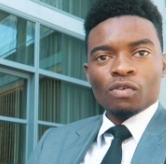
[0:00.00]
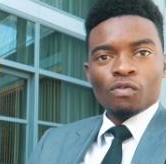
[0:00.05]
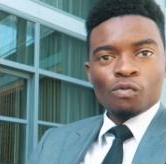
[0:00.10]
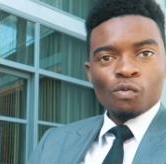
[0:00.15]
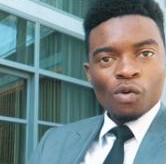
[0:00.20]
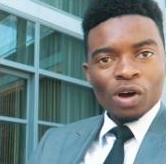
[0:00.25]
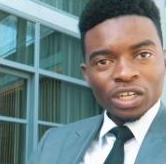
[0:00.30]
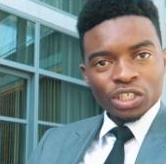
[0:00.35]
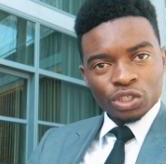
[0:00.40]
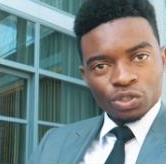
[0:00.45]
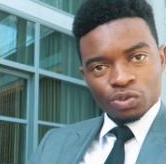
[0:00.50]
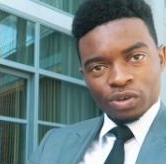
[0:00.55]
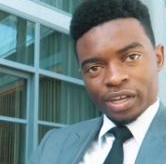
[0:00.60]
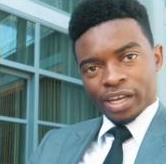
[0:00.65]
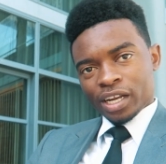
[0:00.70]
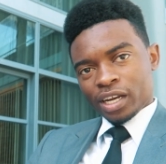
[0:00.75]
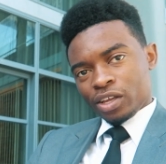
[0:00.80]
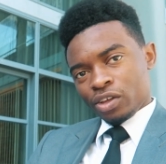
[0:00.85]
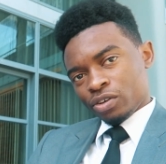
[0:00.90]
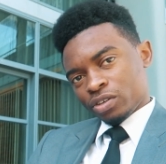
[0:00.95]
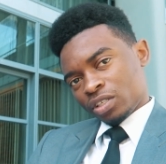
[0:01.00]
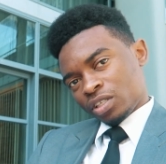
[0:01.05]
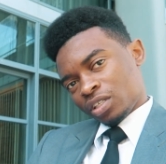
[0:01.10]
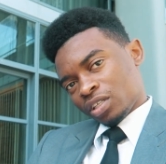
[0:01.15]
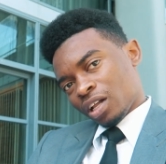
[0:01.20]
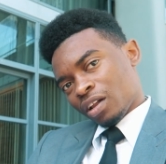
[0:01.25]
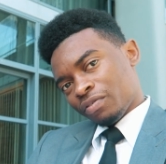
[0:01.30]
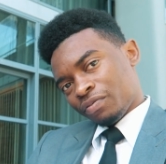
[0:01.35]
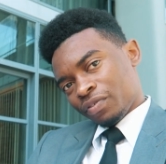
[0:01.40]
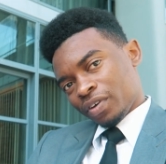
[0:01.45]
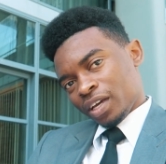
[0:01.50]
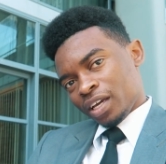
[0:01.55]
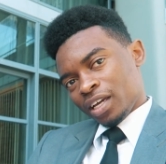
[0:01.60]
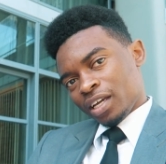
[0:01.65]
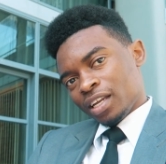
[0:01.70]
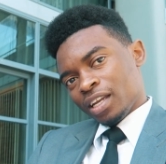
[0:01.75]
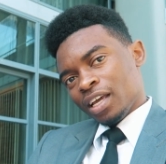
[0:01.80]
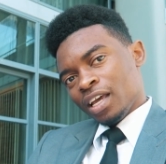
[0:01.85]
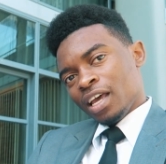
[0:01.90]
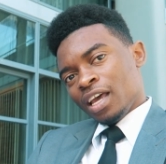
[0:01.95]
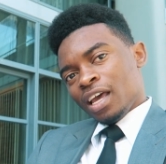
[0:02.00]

of what you're getting yourself in,